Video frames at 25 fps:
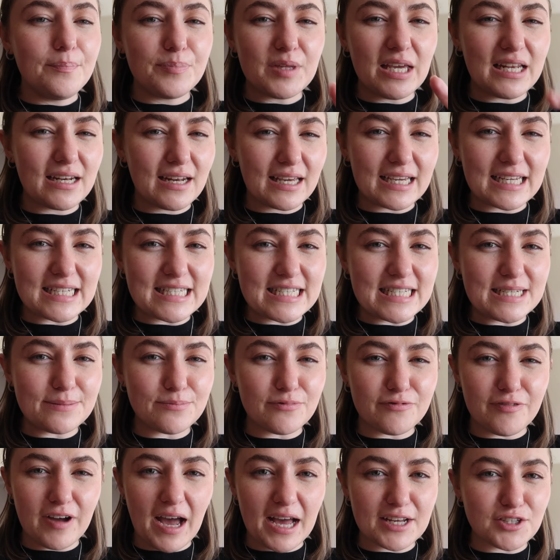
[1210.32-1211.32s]
in like a deep
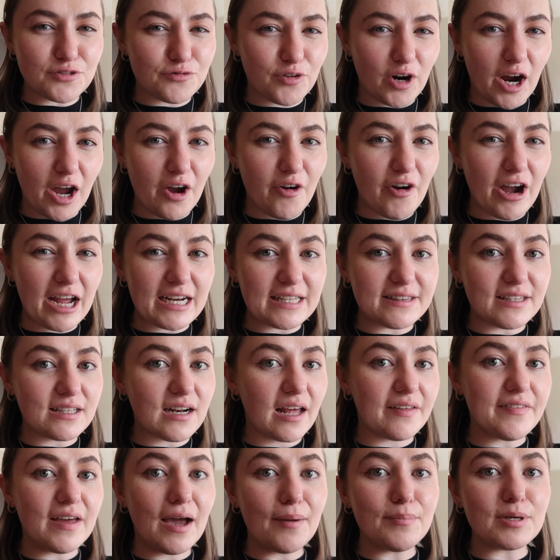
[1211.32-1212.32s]
fat fryer or anything
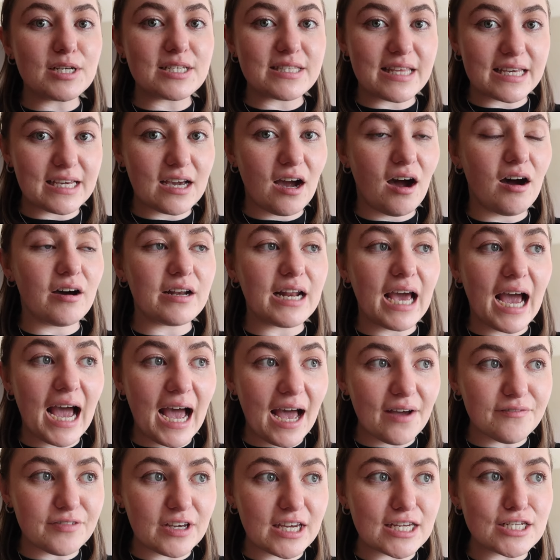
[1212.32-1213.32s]
like that, because they can't
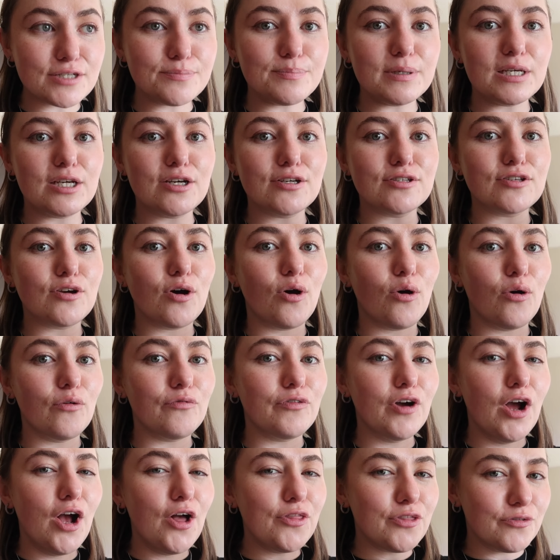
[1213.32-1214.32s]
have it because
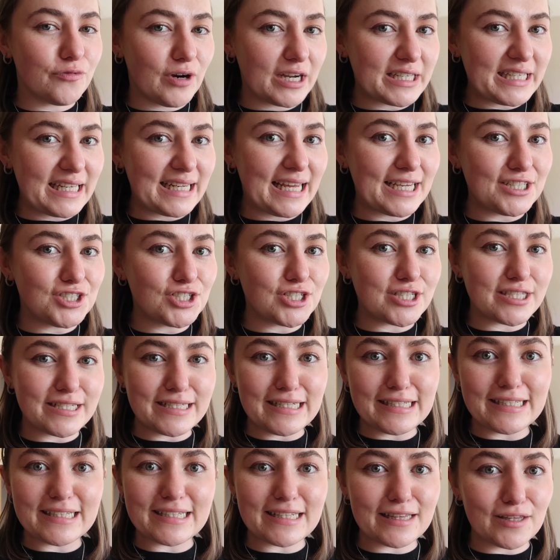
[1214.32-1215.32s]
of the regulations
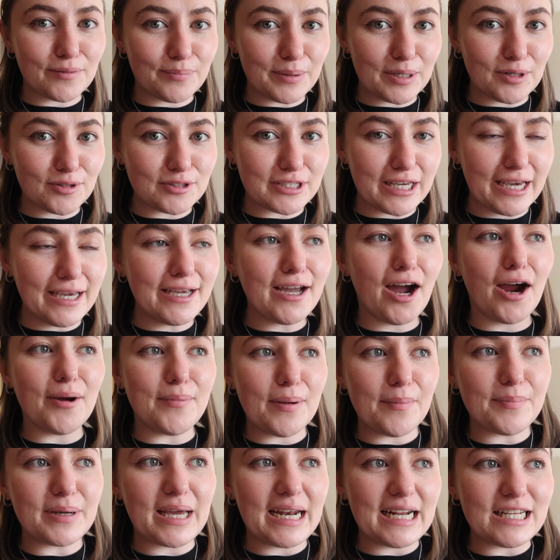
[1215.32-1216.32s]
needed in the building. I
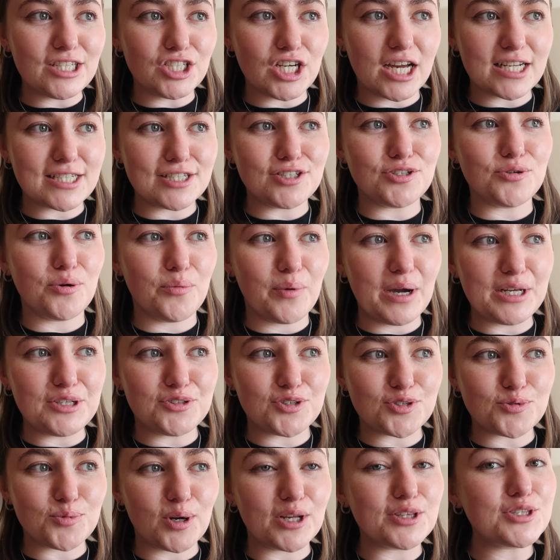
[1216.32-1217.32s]
remember getting chatting to a
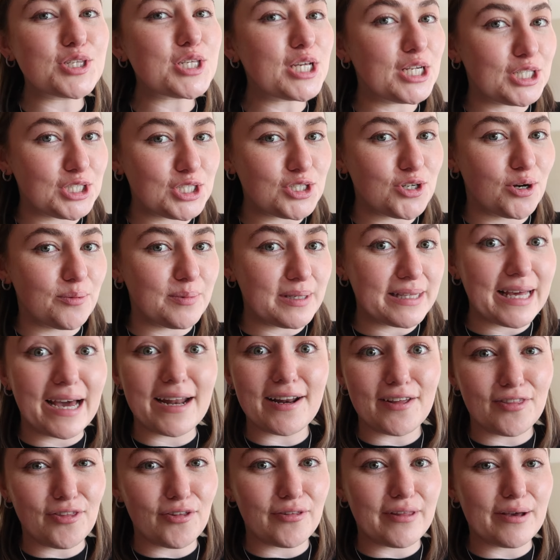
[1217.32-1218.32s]
waitress once and she told me that,
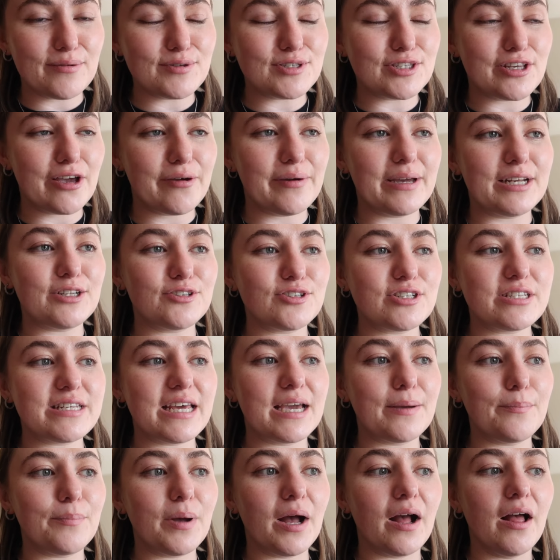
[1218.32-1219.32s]
and I thought that was so
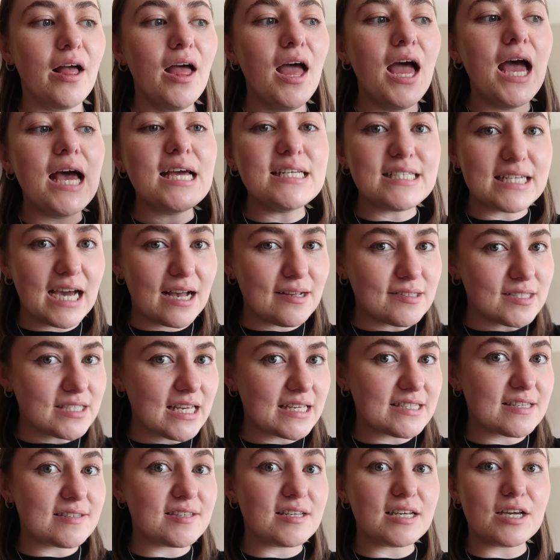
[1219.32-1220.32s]
interesting. But
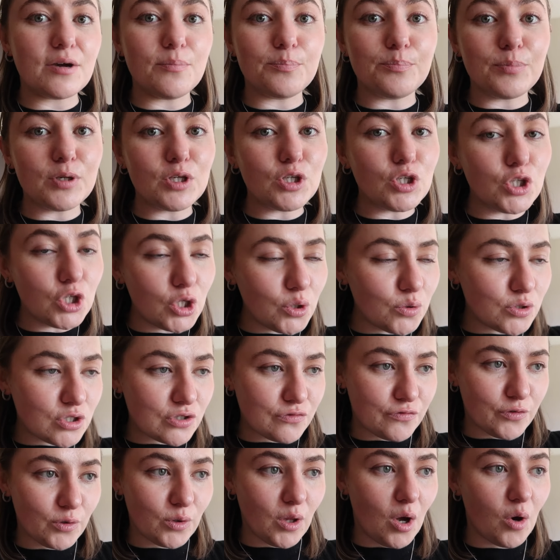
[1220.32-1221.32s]
downstairs it's like a
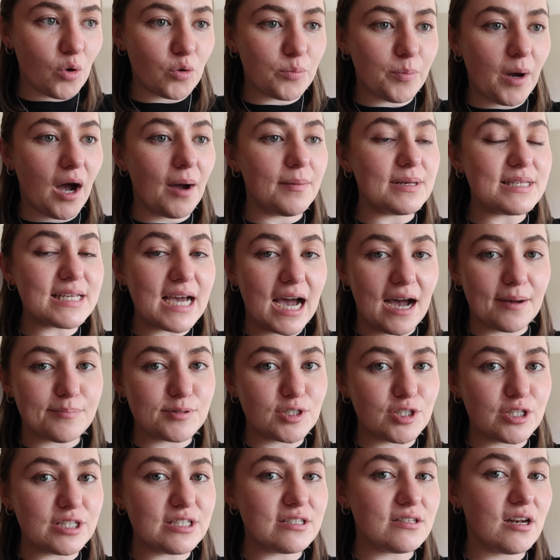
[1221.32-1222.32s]
beautiful old pub. It's
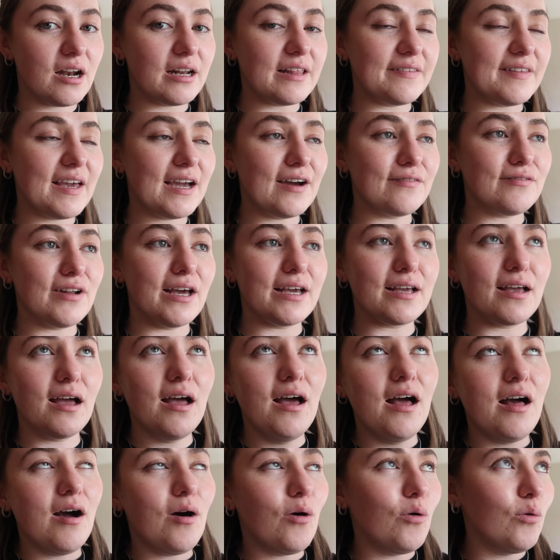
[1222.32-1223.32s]
absolutely stunning. They have like
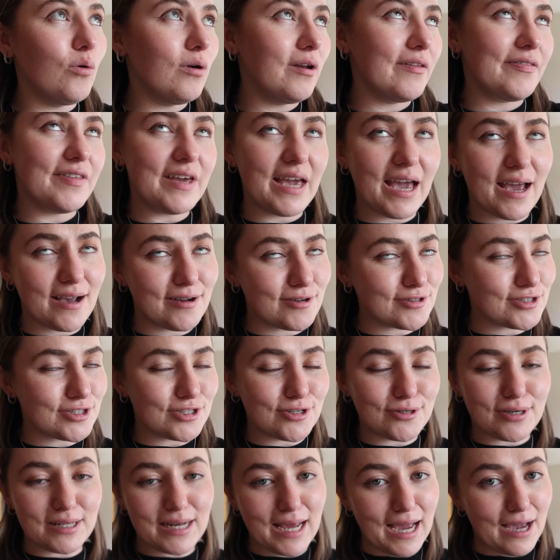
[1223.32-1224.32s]
all of the ales that
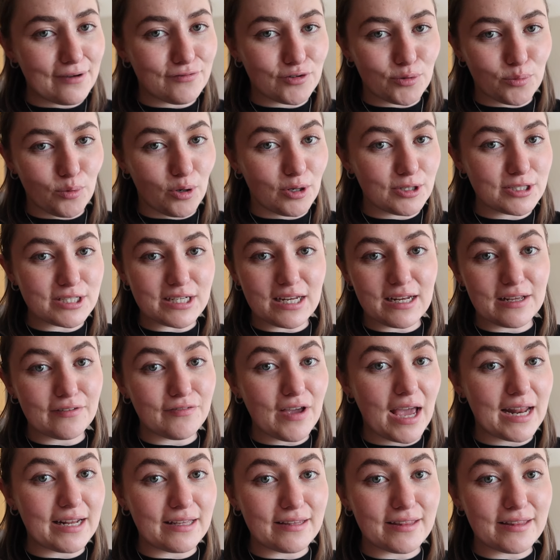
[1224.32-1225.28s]
you can ever want. And if